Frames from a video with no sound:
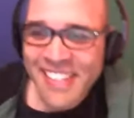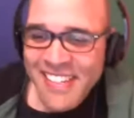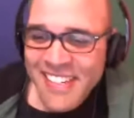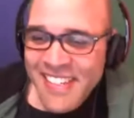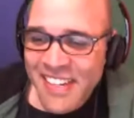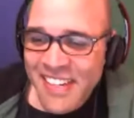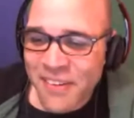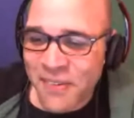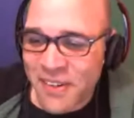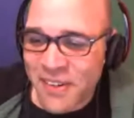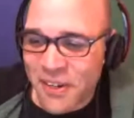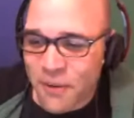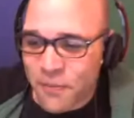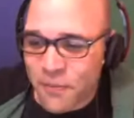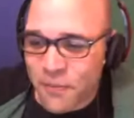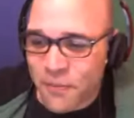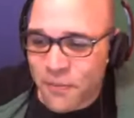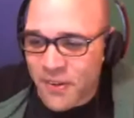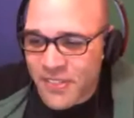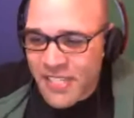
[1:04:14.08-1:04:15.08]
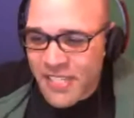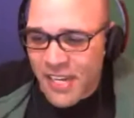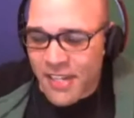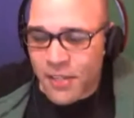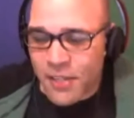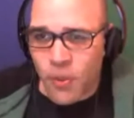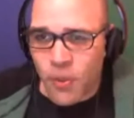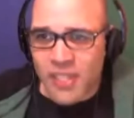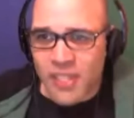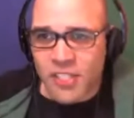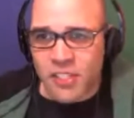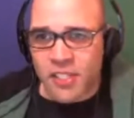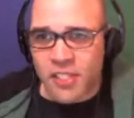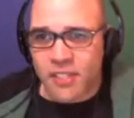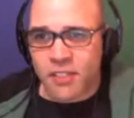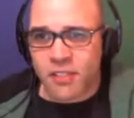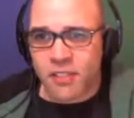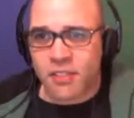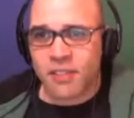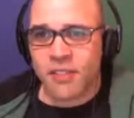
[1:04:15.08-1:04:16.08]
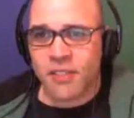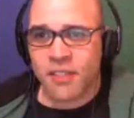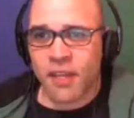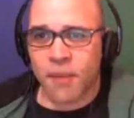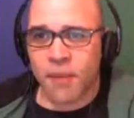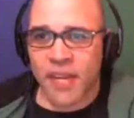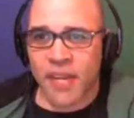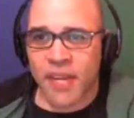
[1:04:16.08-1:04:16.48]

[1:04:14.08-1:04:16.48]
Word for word: I wonder if there's any questions coming